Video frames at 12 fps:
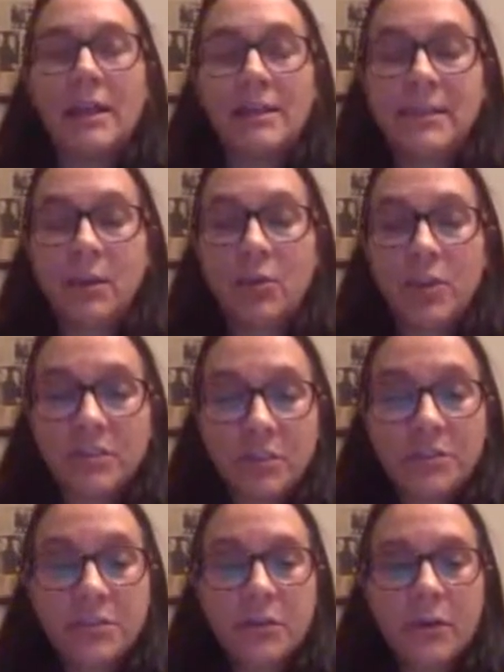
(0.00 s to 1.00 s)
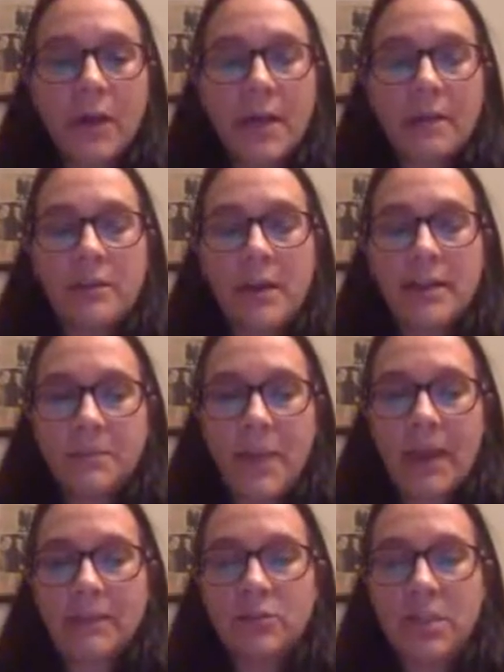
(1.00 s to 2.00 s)
So there's also another
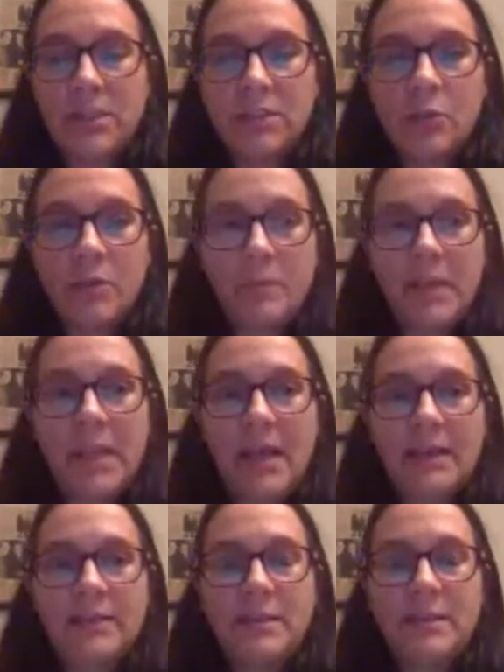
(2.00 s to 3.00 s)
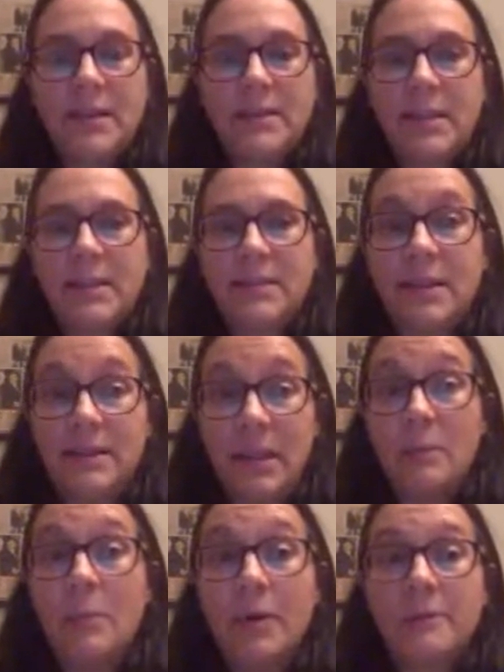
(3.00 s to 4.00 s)
aspect related with big data, that is that
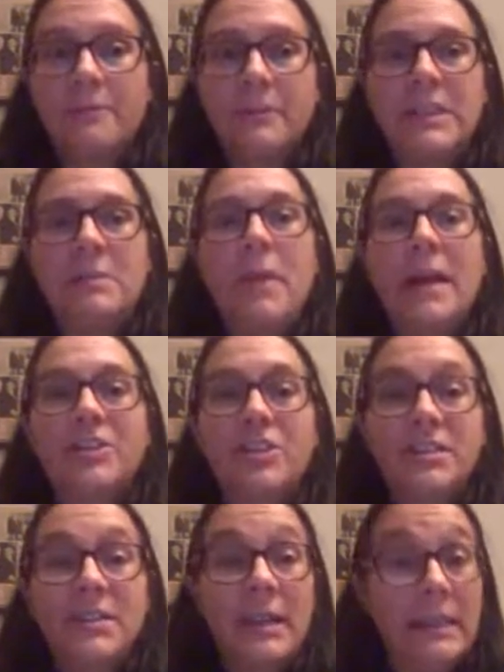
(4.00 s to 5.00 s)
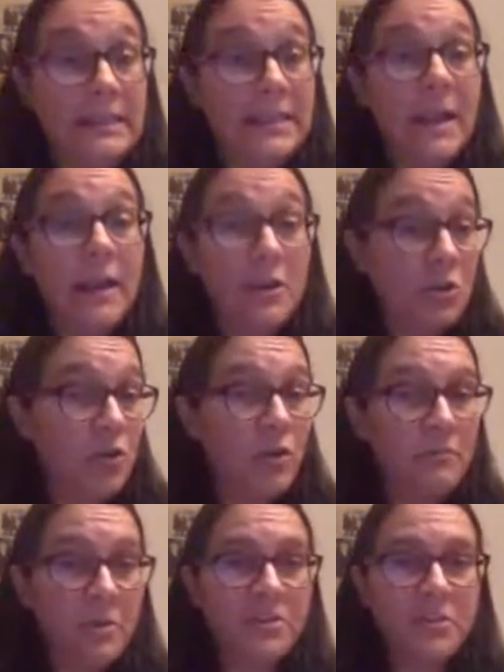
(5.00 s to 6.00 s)
imperfectly matches the entire
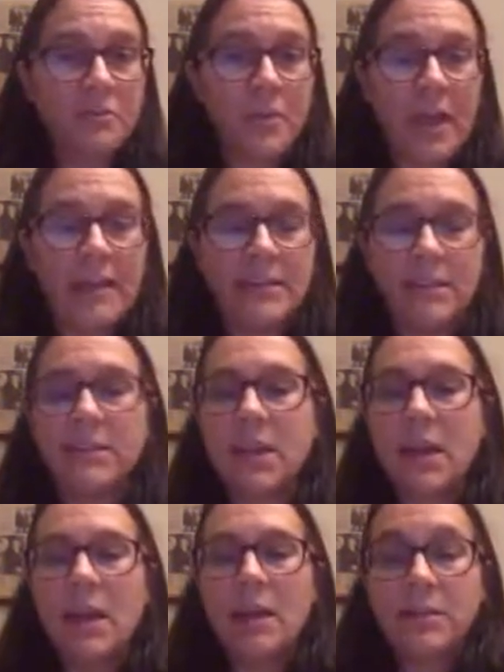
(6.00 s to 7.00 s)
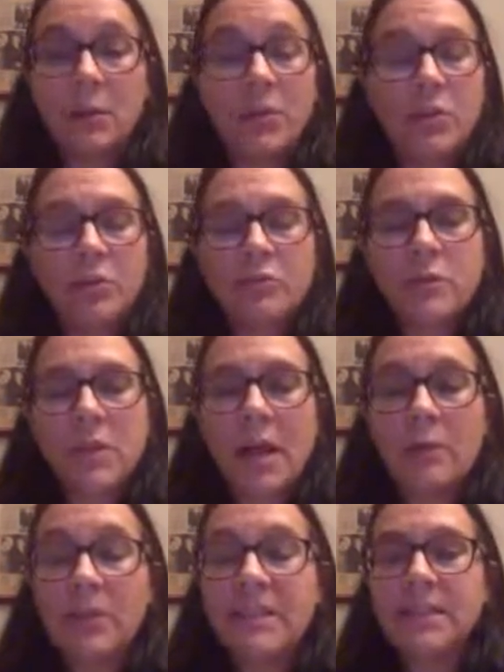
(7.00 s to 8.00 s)
universe of cases. So we don't
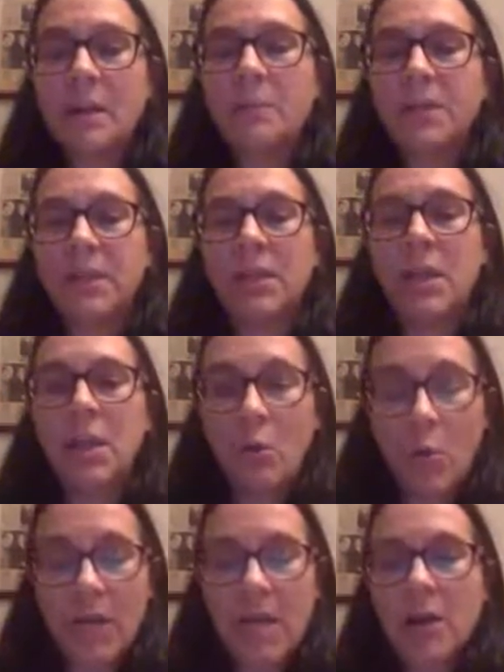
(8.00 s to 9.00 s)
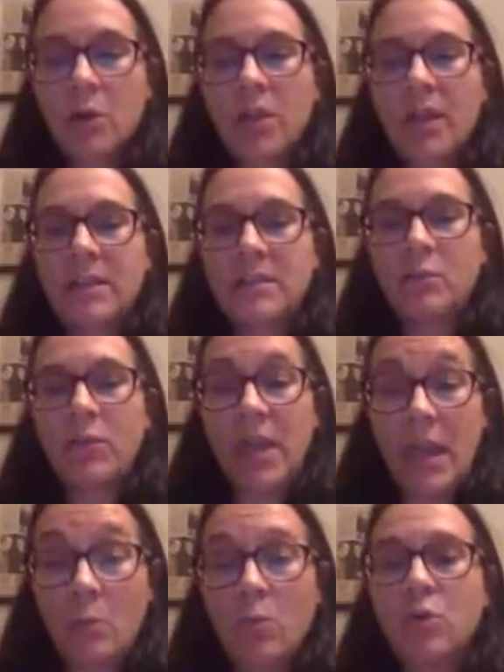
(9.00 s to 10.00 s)
rely with sampling. We know that we
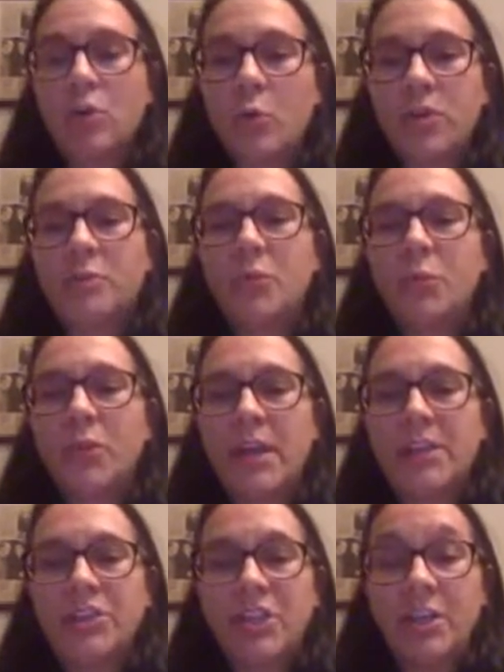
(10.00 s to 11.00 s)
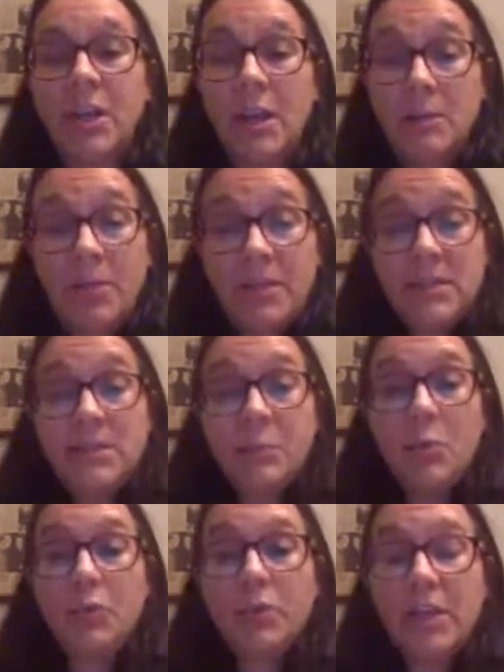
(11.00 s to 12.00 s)
can work with a population, but this
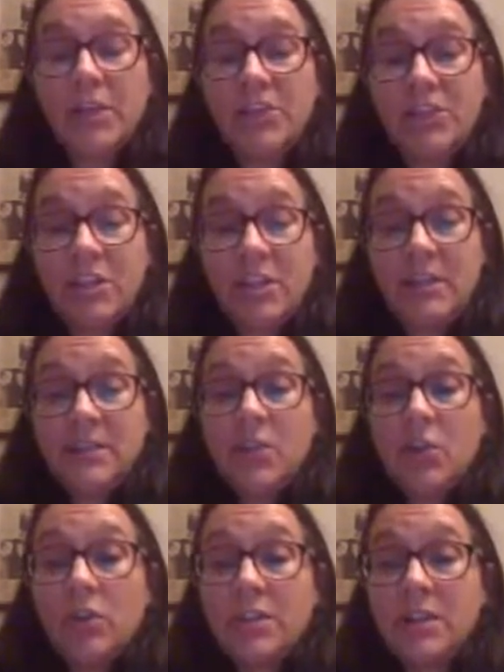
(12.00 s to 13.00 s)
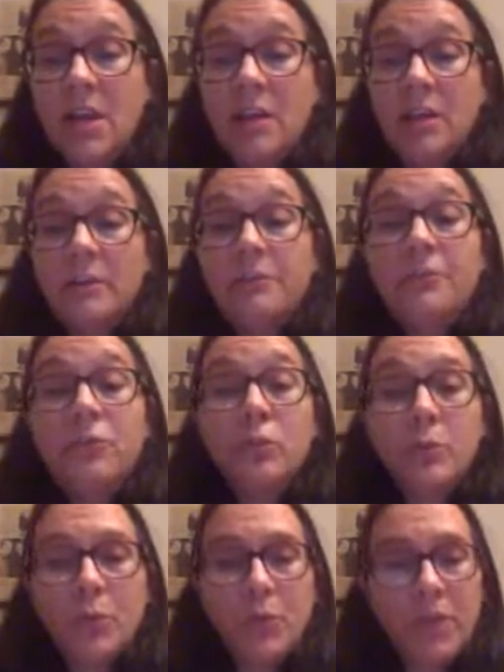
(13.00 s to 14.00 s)
population is not the full
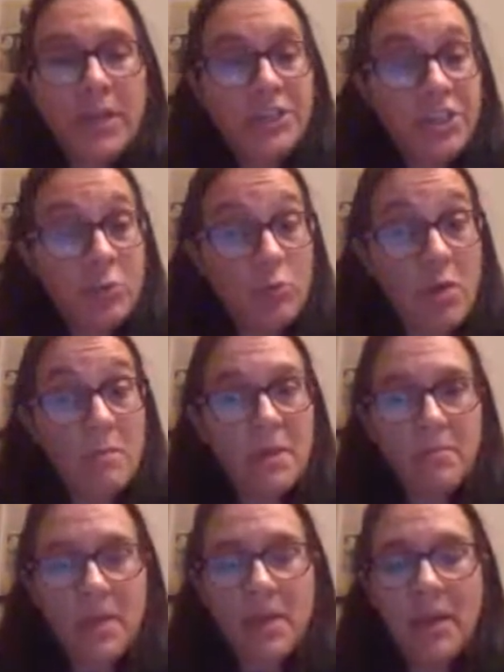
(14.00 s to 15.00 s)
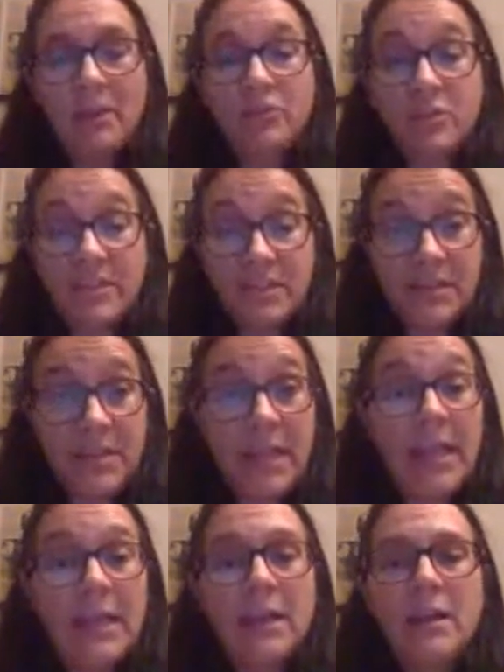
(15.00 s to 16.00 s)
population we may be interested
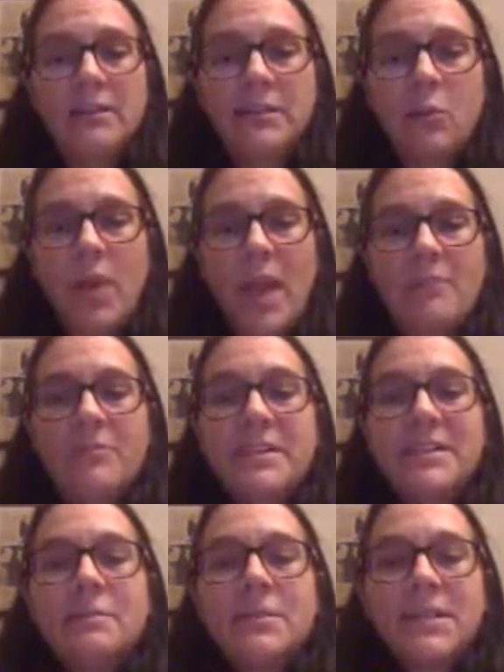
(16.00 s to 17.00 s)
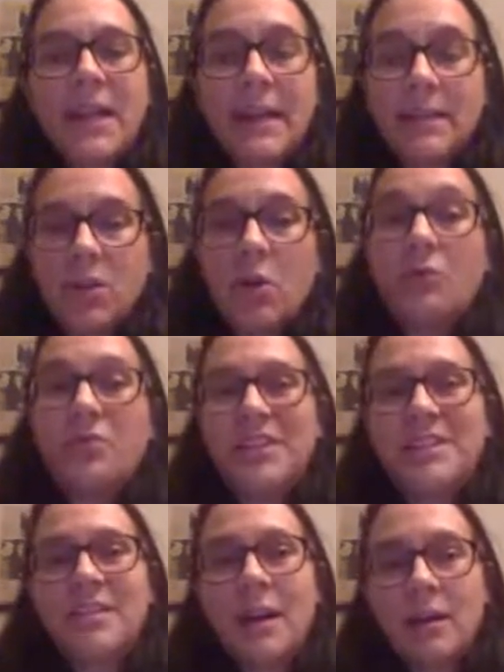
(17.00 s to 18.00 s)
in. So we have a subset of
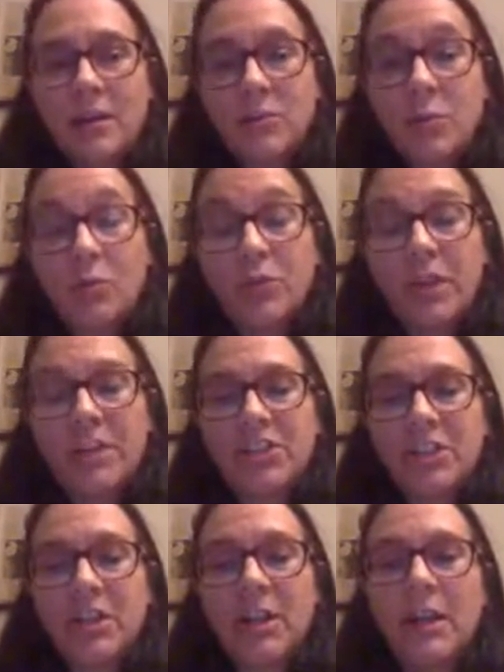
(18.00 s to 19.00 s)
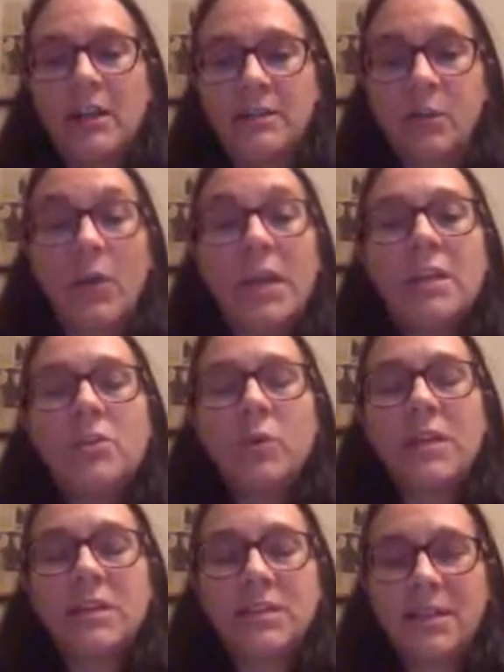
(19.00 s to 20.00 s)
this target population. So we need to
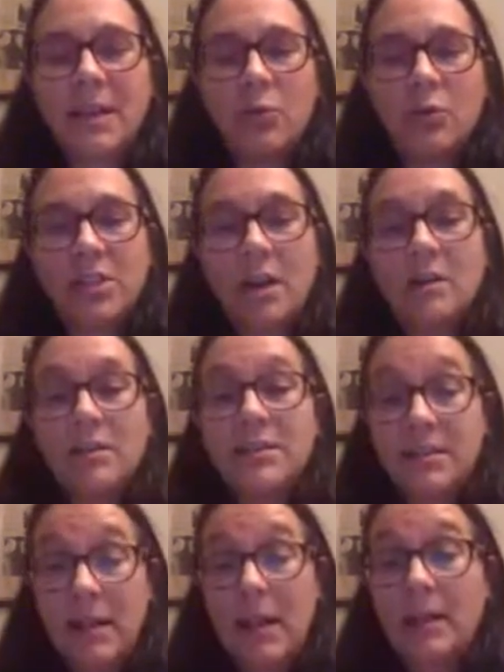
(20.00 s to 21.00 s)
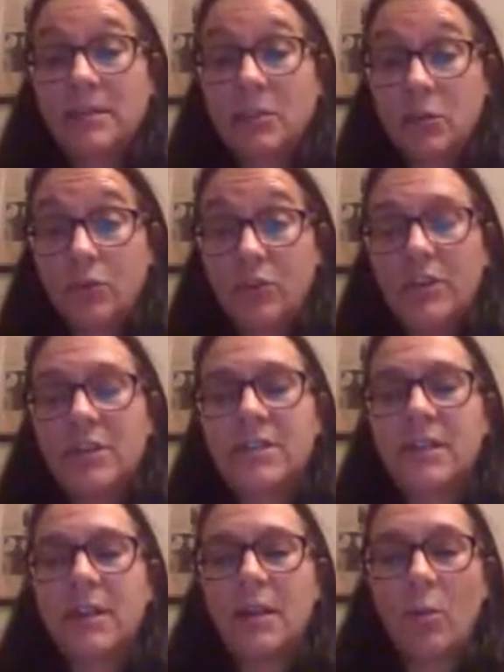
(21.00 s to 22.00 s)
understand what are these
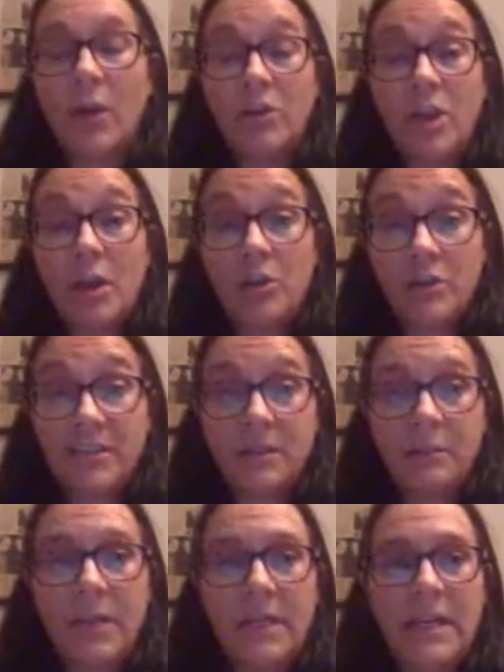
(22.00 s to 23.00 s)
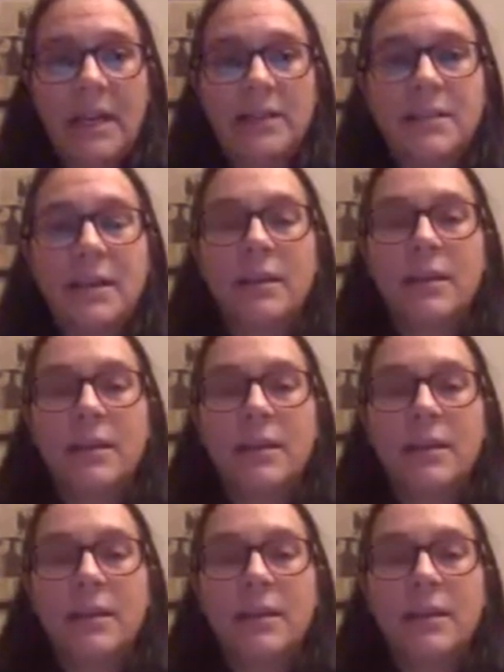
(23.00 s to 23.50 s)
exclusions when you are using big data.